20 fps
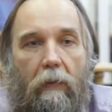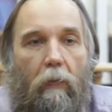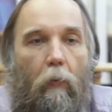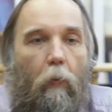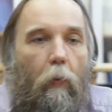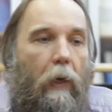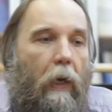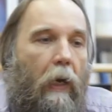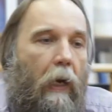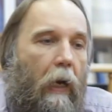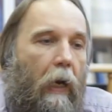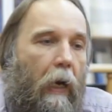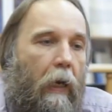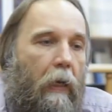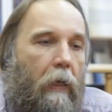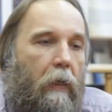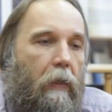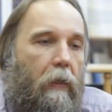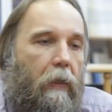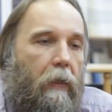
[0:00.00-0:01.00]
we are
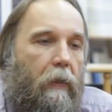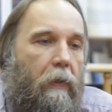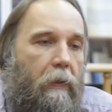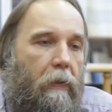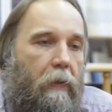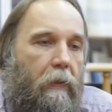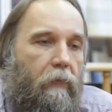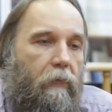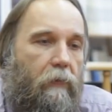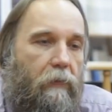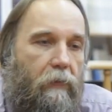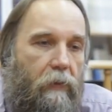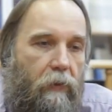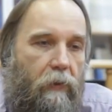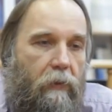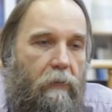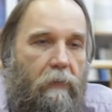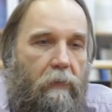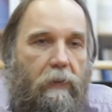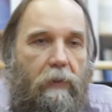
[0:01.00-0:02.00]
in the
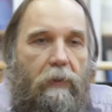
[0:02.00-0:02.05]
transitional